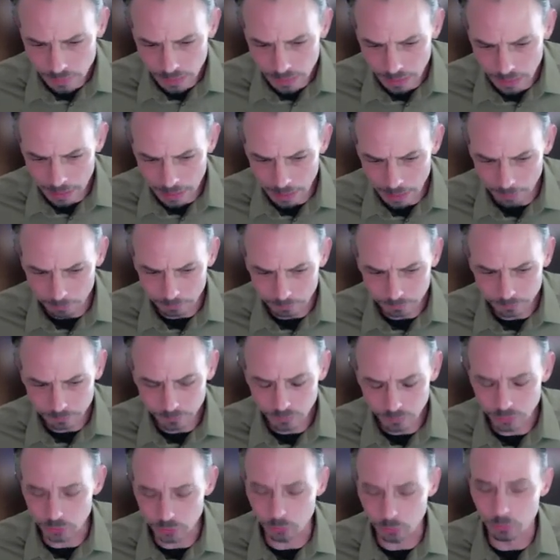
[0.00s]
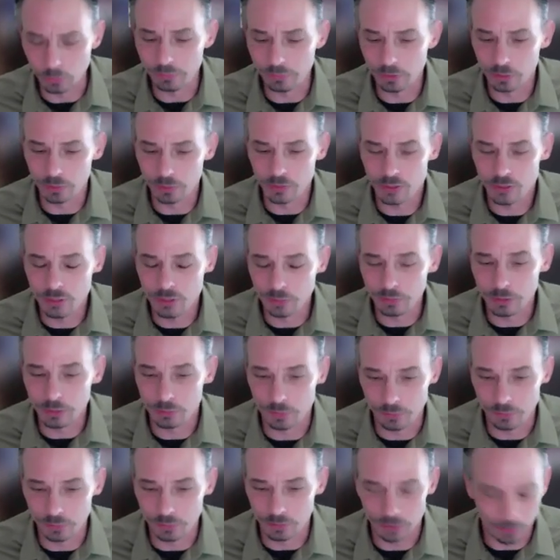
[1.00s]
um, the river, Silvies
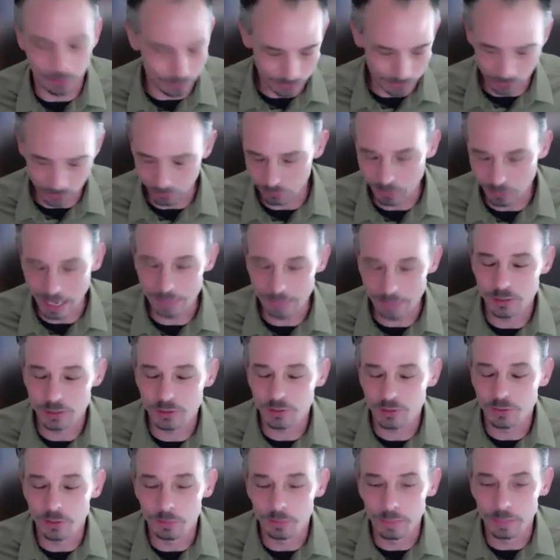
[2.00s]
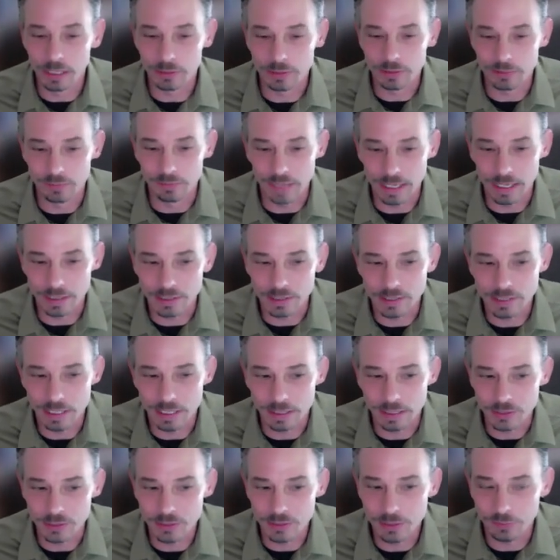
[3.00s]
River, there was a rapid snowmelt event,
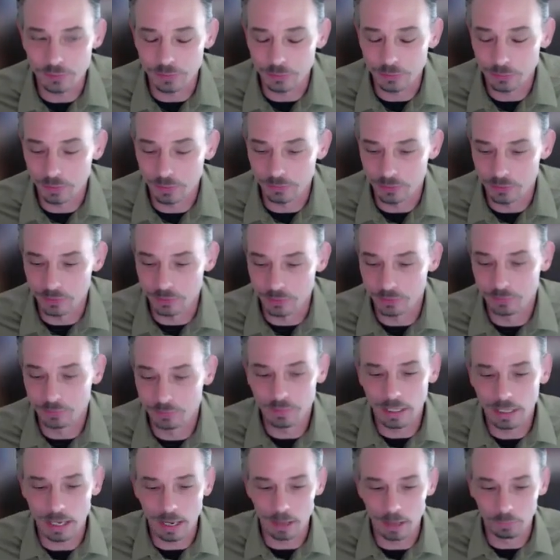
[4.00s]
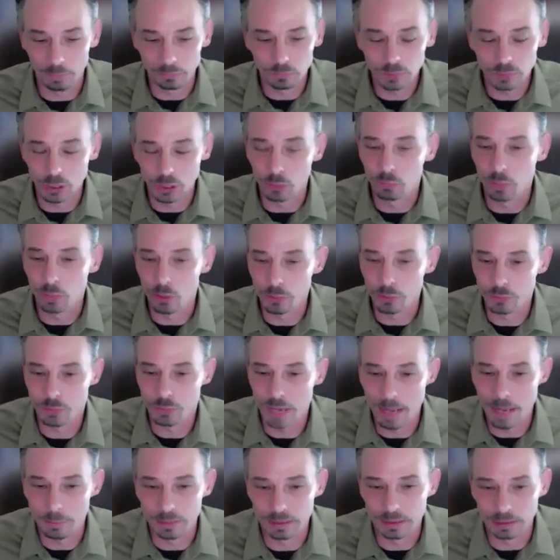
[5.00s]
and the Sylvie River um, you know rose
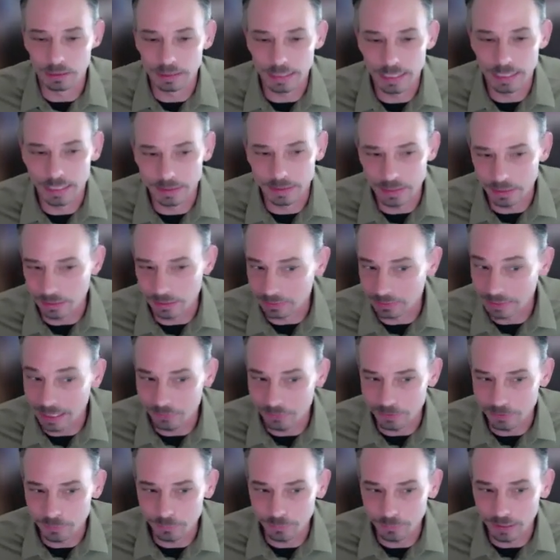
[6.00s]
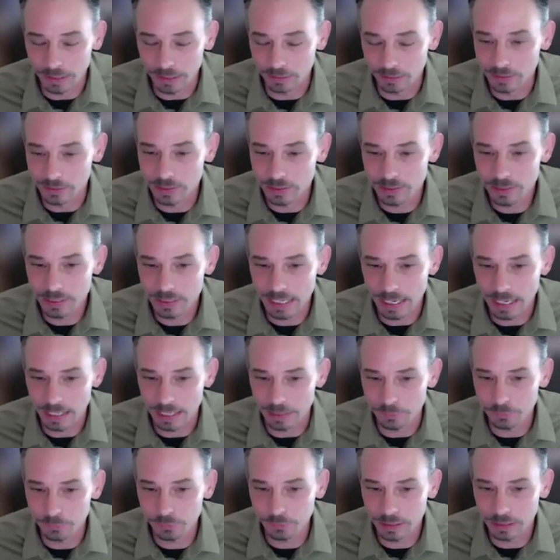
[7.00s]
rapidly, and then a levee failed, and
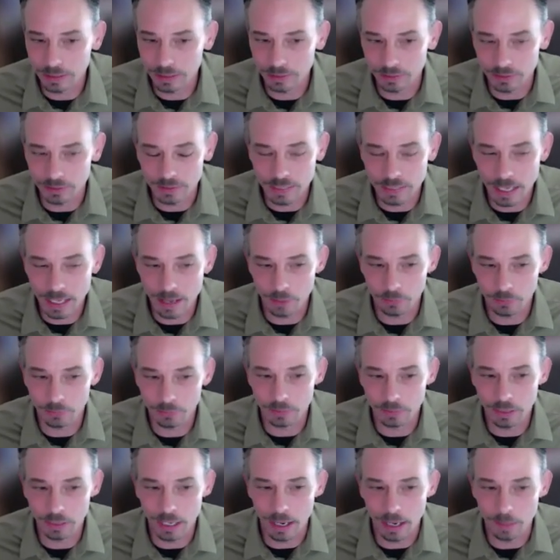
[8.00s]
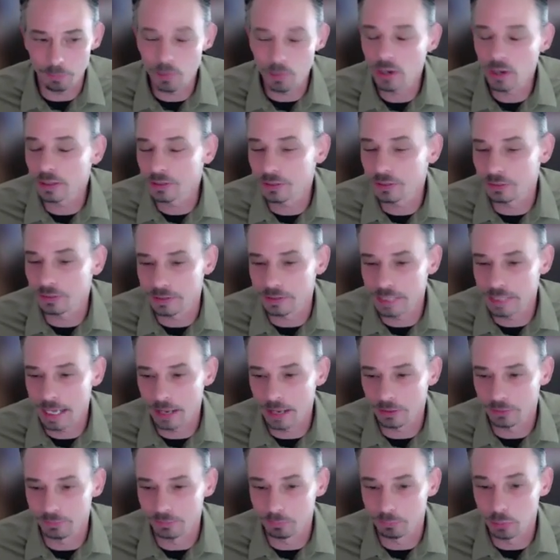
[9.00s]
it flooded the town, uh, parts of the
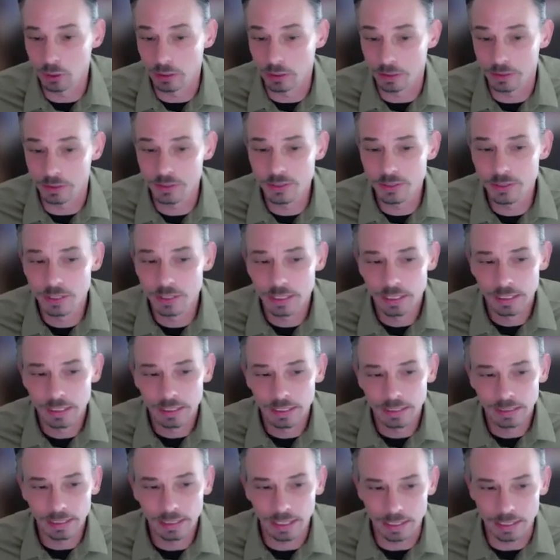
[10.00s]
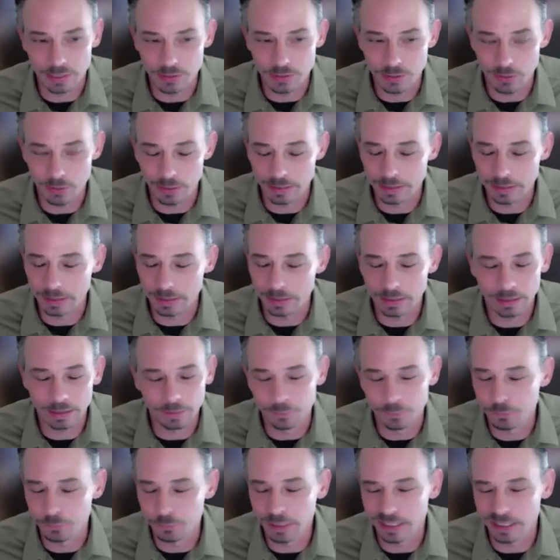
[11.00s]
town of Burns. And so I think
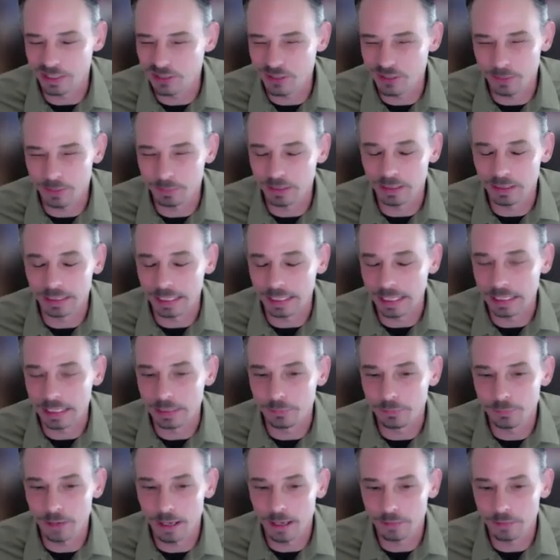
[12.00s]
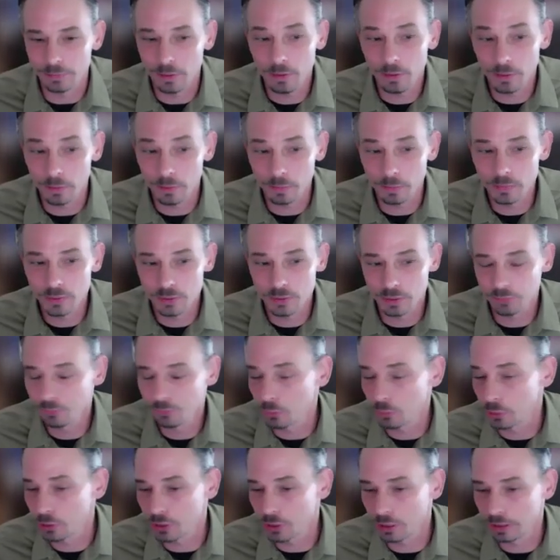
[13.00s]
it flooded something like 85 homes.
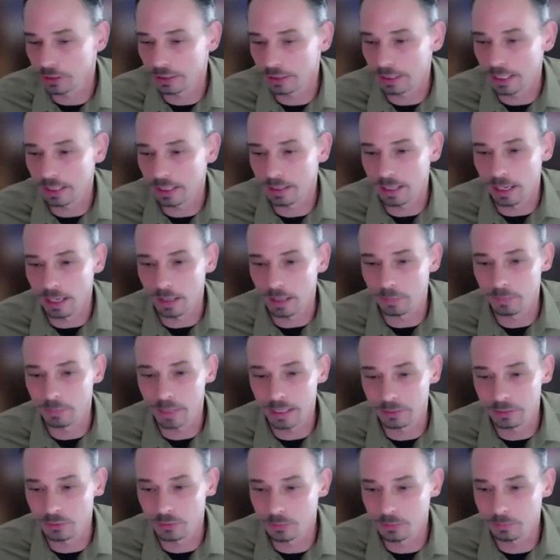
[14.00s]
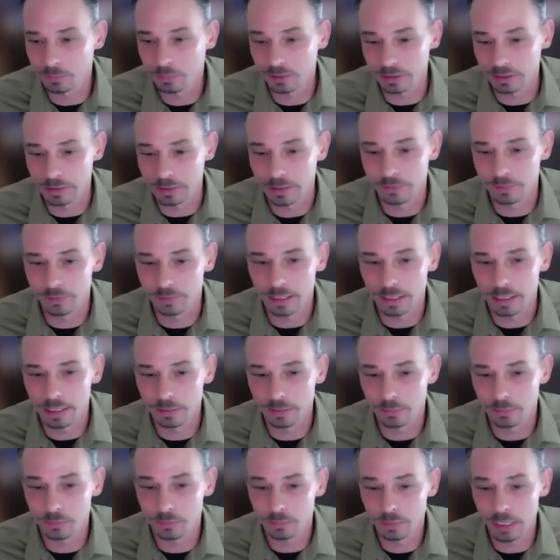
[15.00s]
Fortunately, I don't believe that
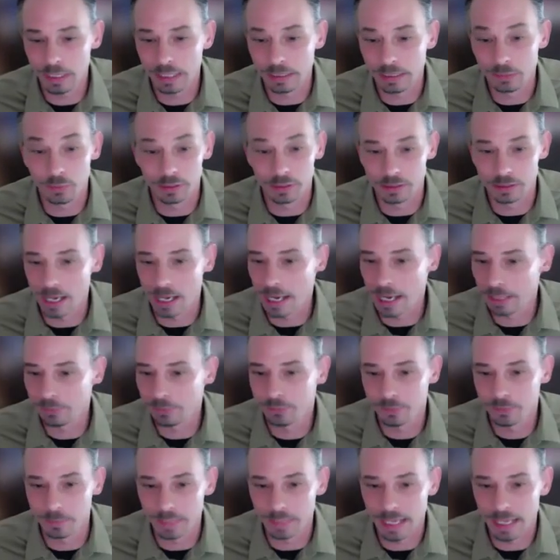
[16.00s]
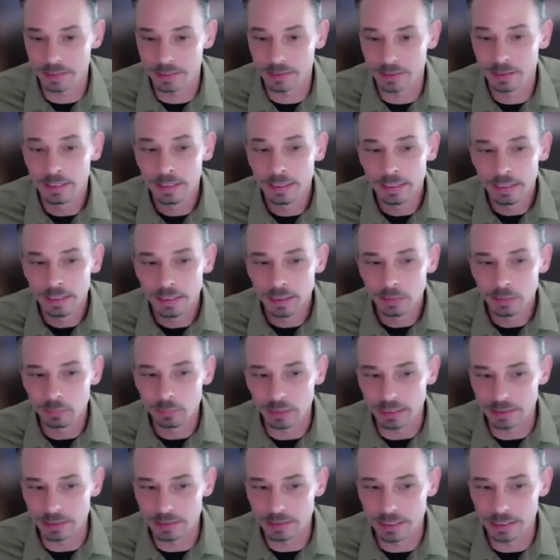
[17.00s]
anyone died from that,
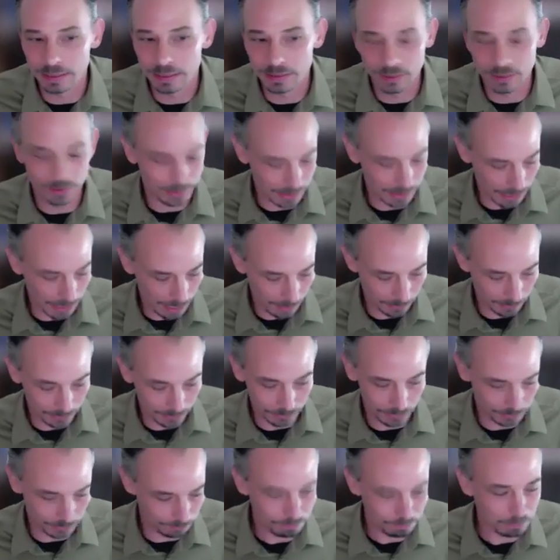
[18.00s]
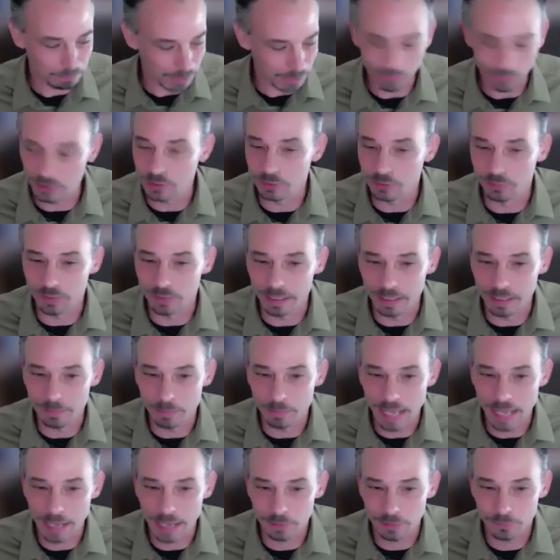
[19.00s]
but it did. It was obviously very
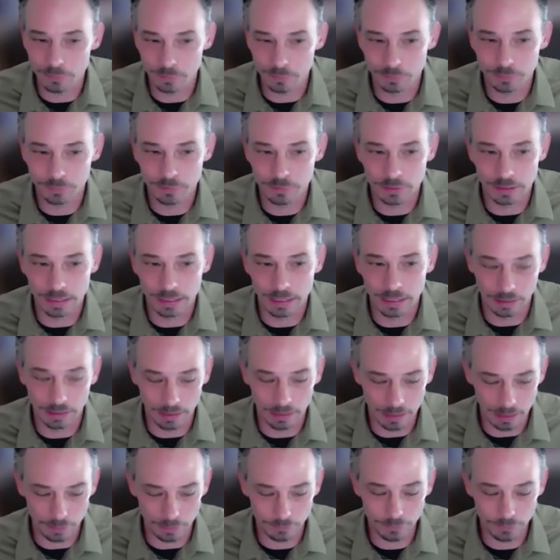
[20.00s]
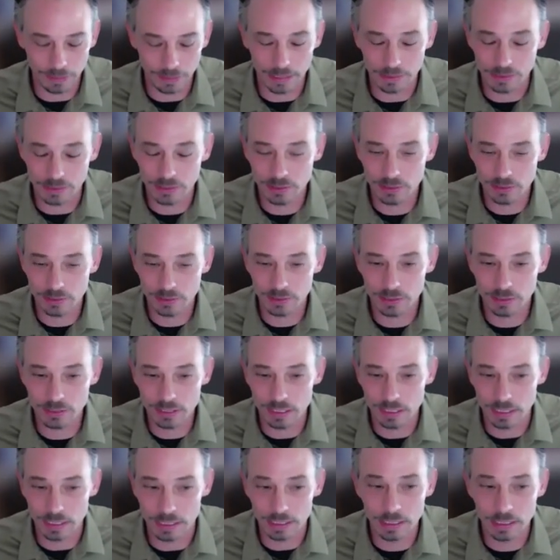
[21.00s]
impactful for that uh, for that
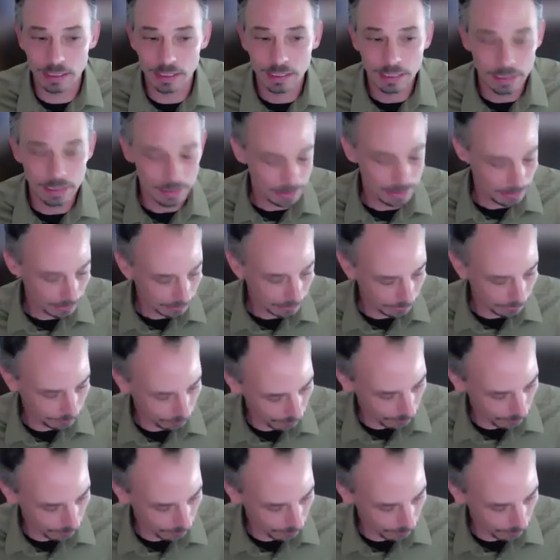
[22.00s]
city as